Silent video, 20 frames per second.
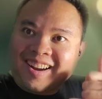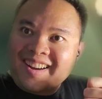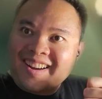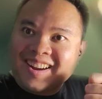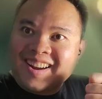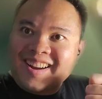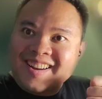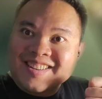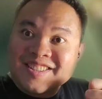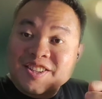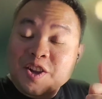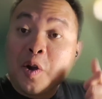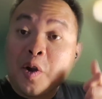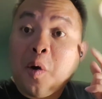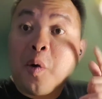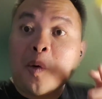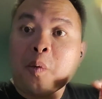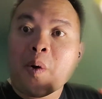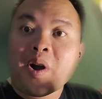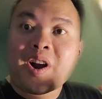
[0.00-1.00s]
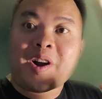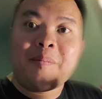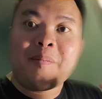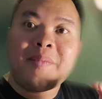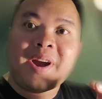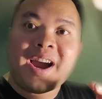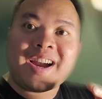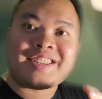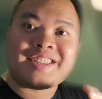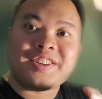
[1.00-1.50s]
guys, welcome
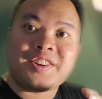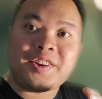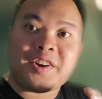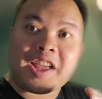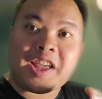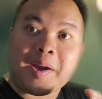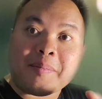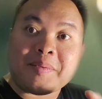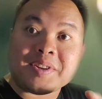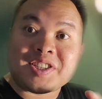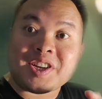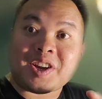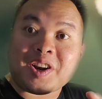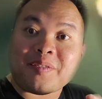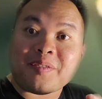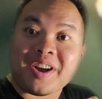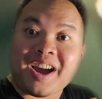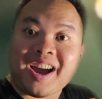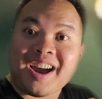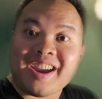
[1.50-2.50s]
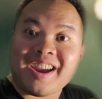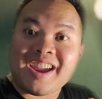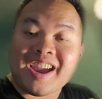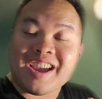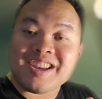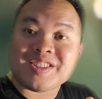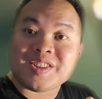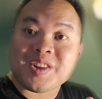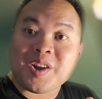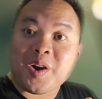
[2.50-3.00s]
back to another episode of
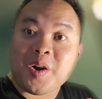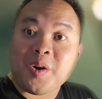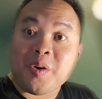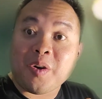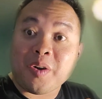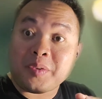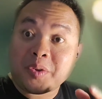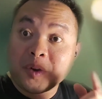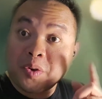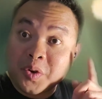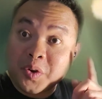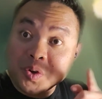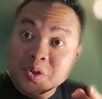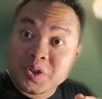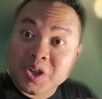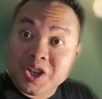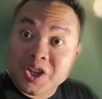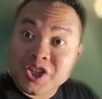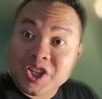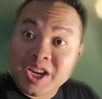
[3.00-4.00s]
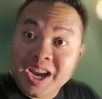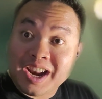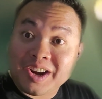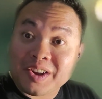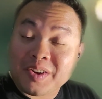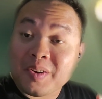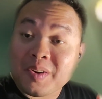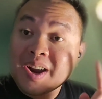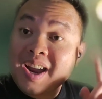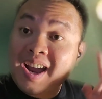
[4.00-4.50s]
ISO. If you're new to the
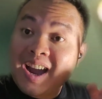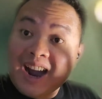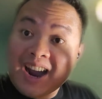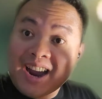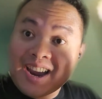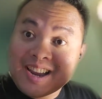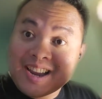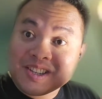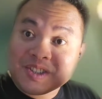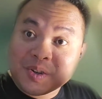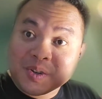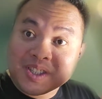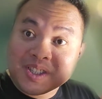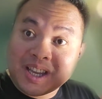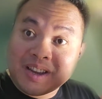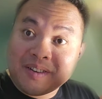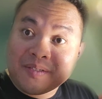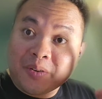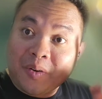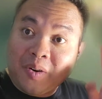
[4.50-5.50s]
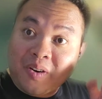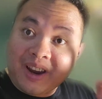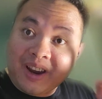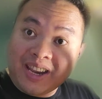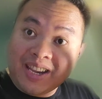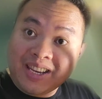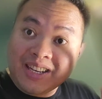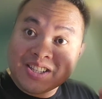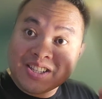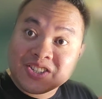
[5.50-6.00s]
channel, ISO stands for
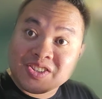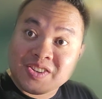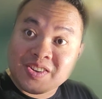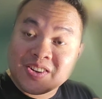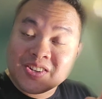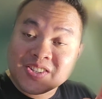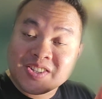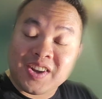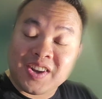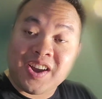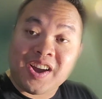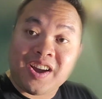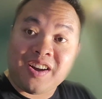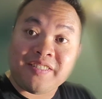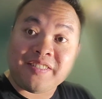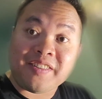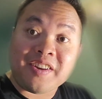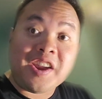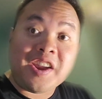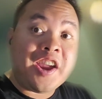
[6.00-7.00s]
In Search Of.